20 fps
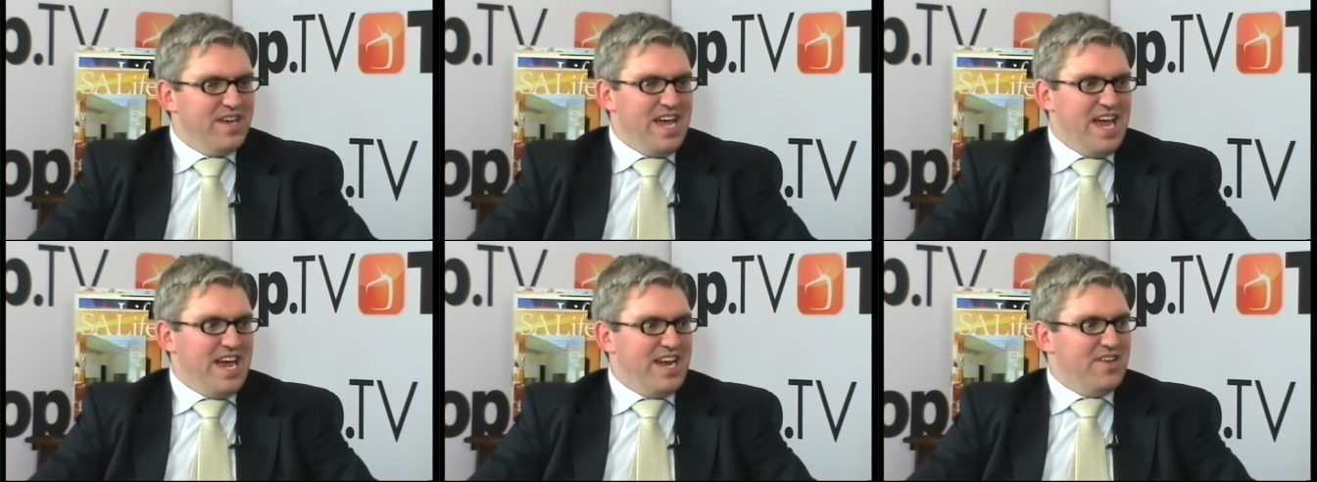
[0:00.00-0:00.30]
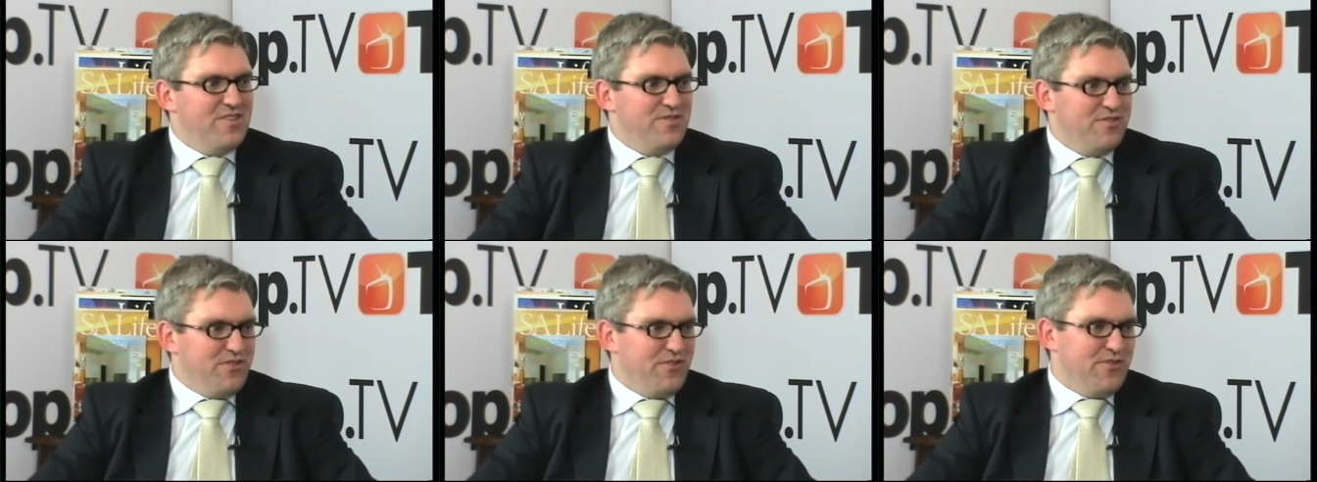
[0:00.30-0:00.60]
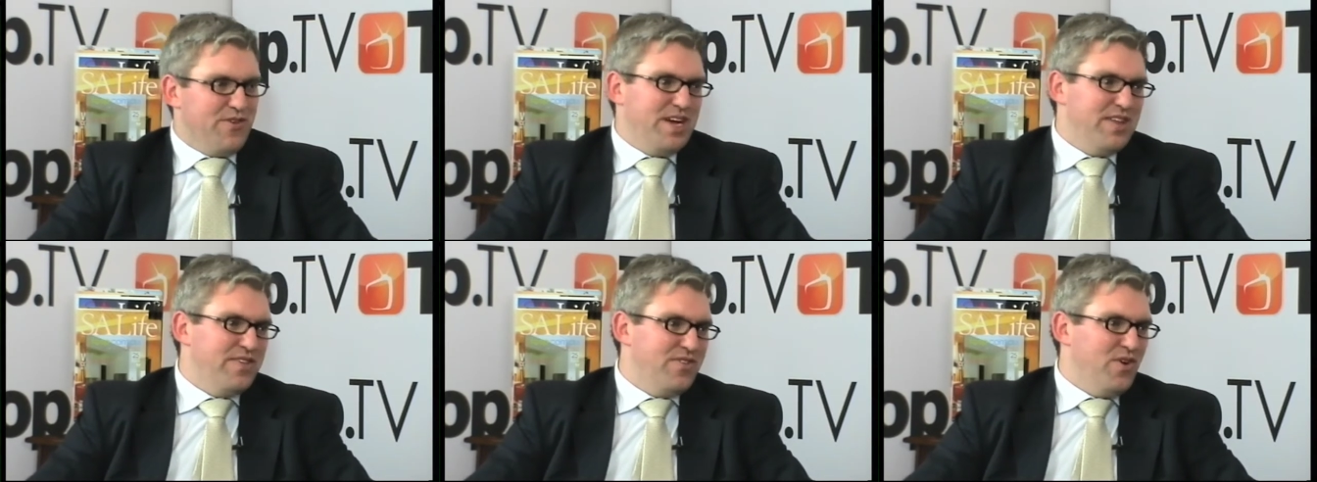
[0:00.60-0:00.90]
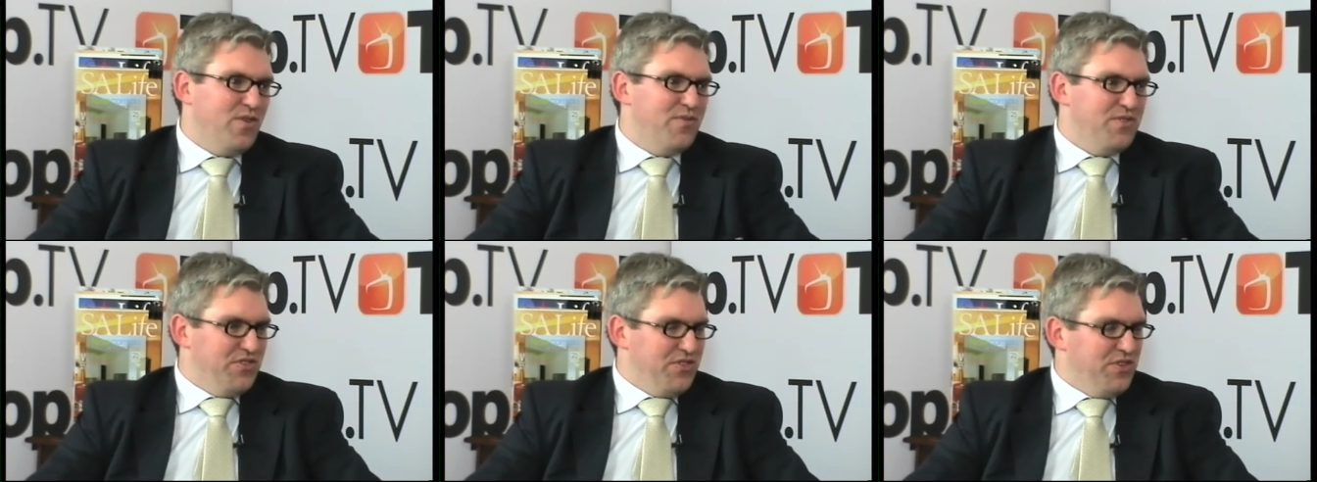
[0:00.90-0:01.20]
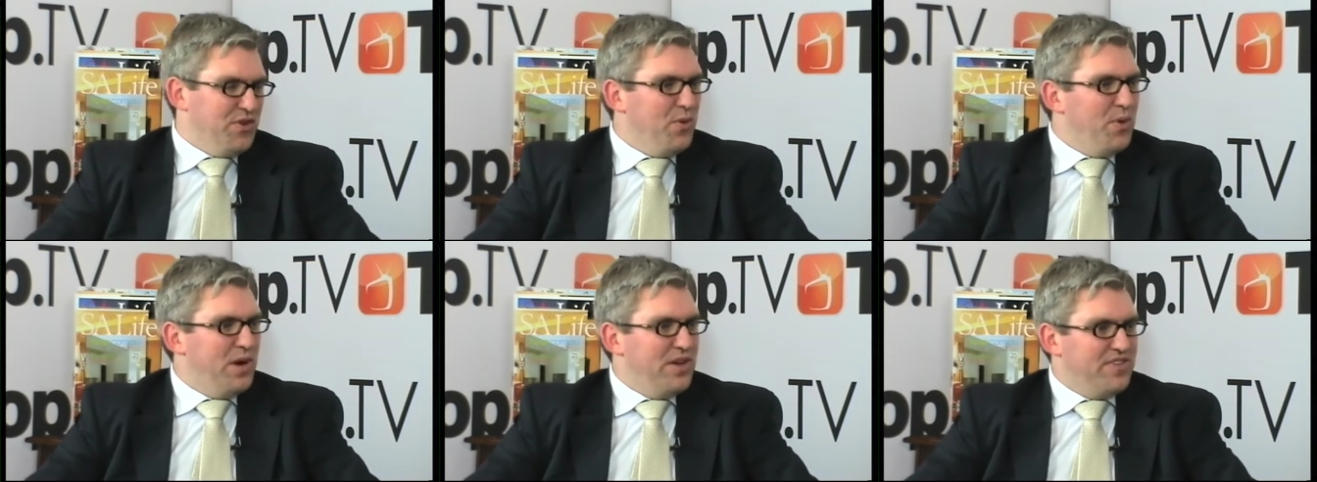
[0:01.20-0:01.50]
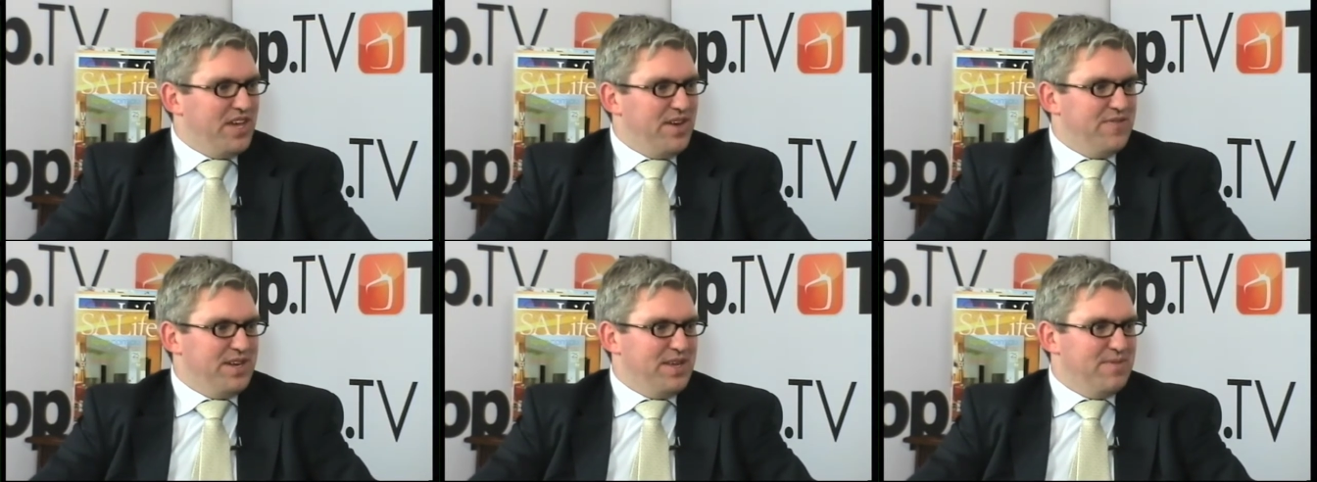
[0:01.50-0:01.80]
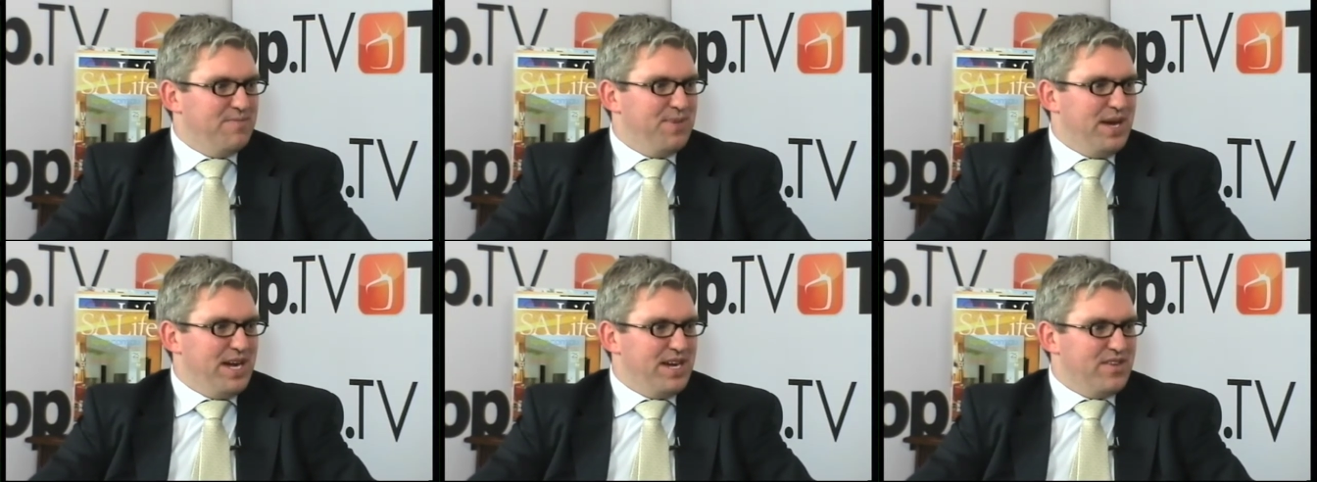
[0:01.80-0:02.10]
And interest rates obviously always have an
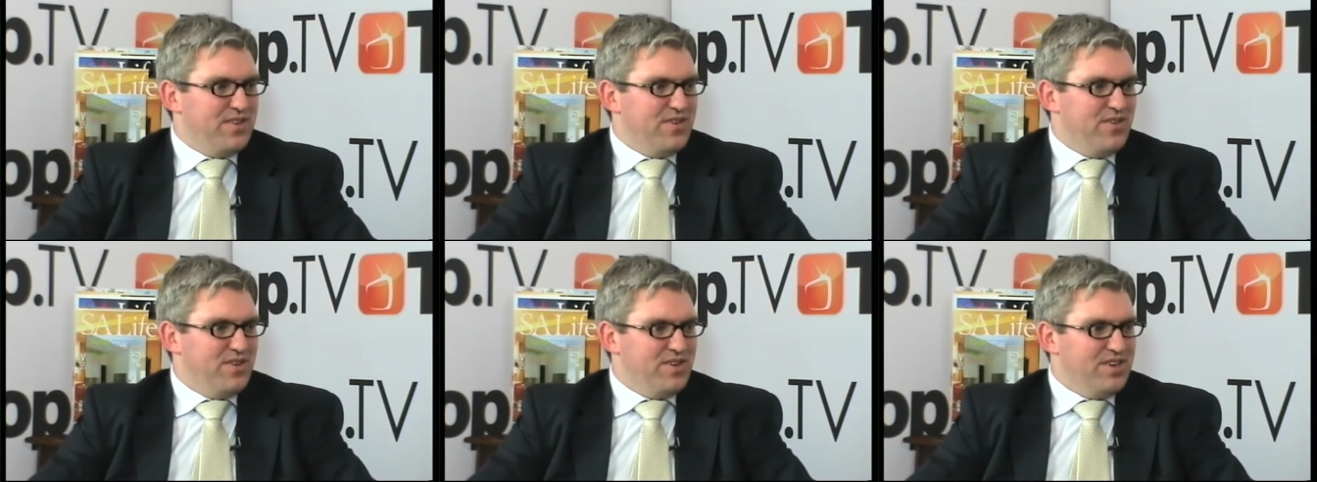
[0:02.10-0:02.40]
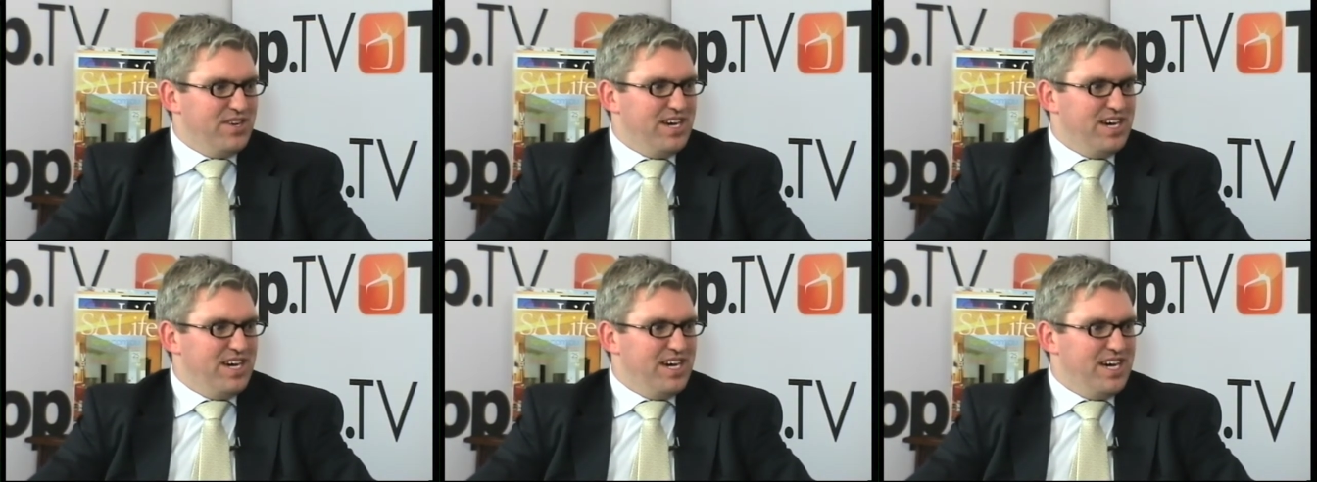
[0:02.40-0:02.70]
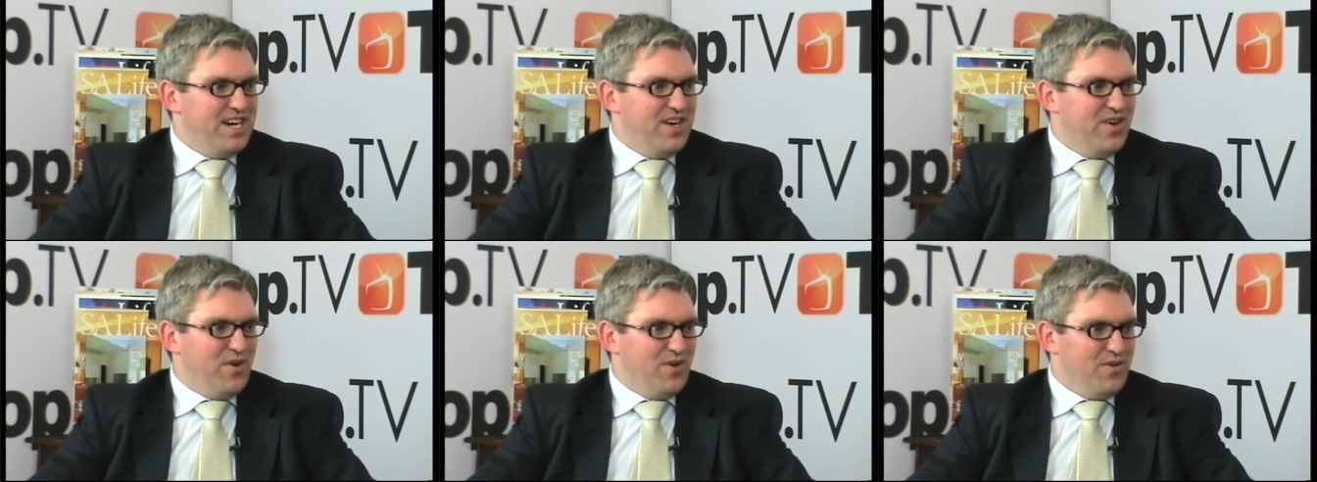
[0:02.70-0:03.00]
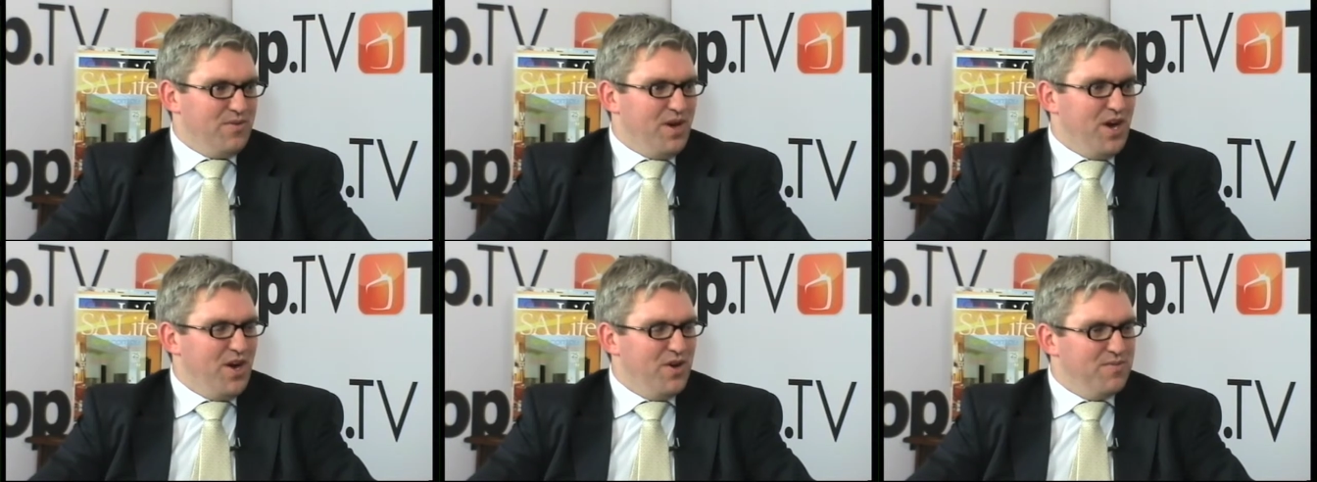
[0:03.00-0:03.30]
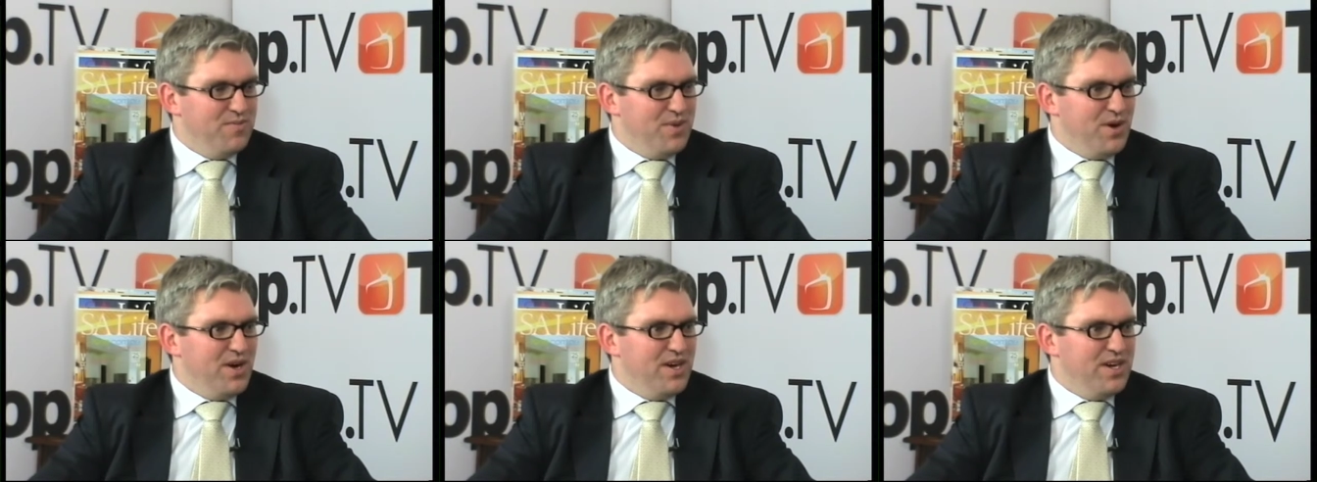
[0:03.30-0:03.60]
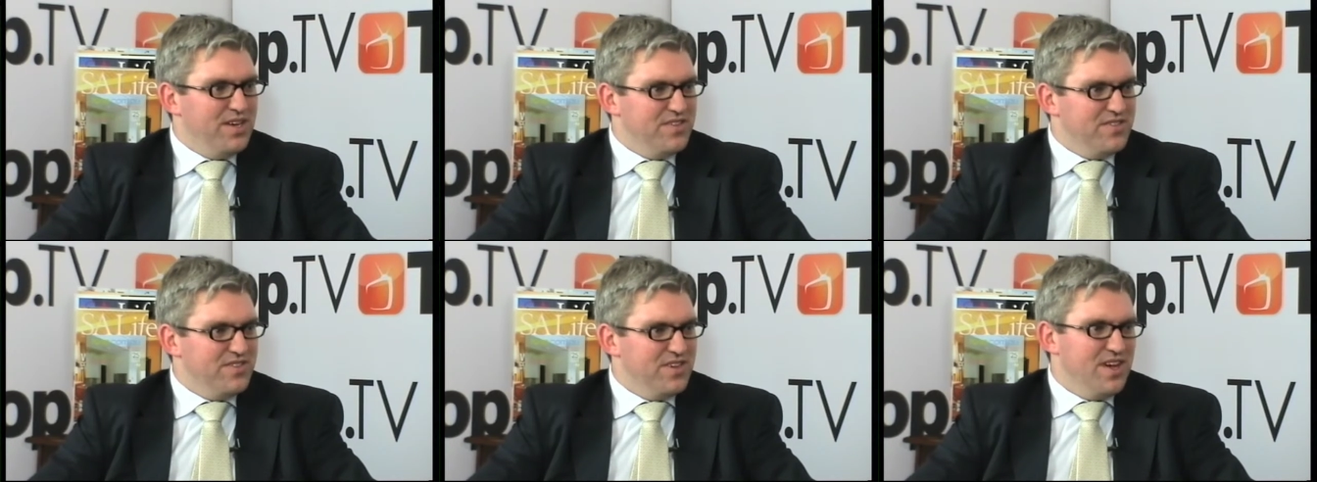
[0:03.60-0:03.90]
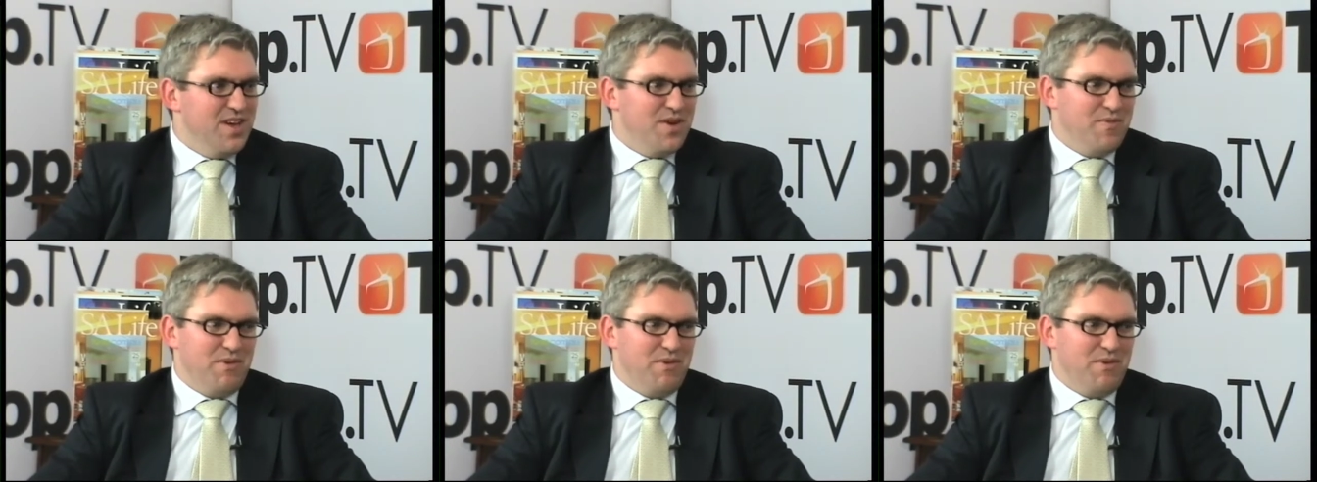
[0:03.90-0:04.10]
impact on, uh, on home buyers.